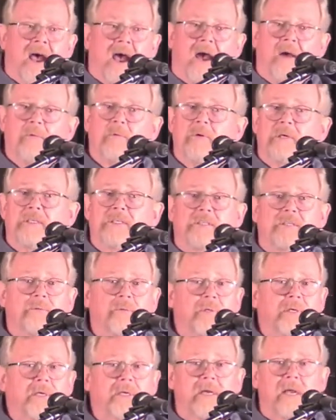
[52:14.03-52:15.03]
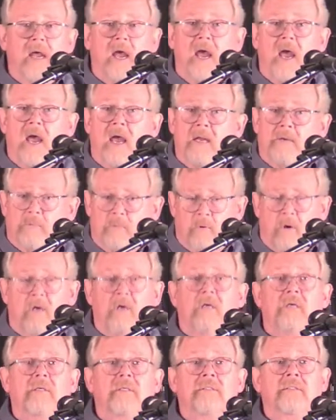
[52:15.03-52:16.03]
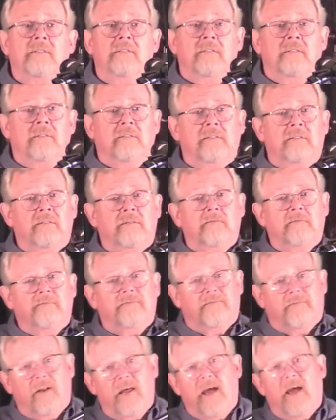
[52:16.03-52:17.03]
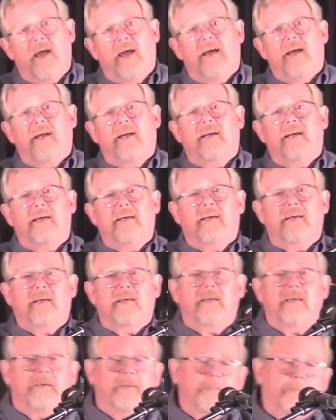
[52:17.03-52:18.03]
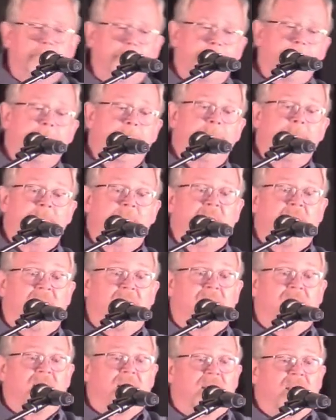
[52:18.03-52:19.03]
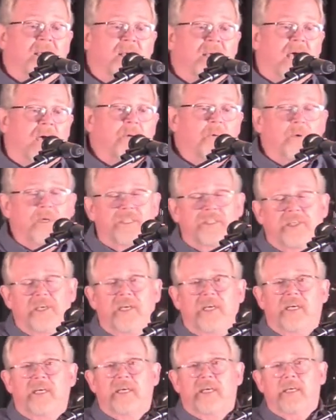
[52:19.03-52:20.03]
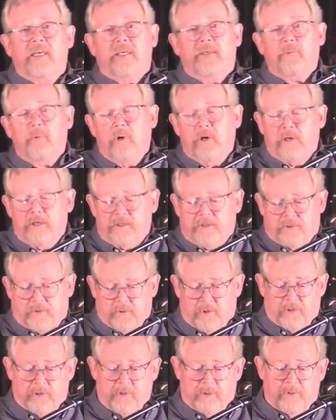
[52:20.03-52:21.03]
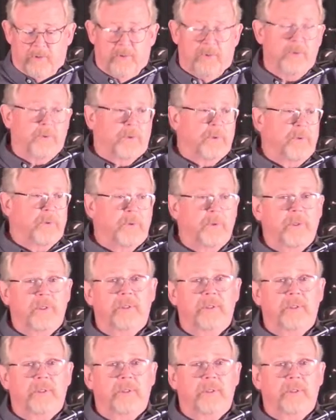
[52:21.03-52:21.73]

I wish we had one flag. I wish it were true.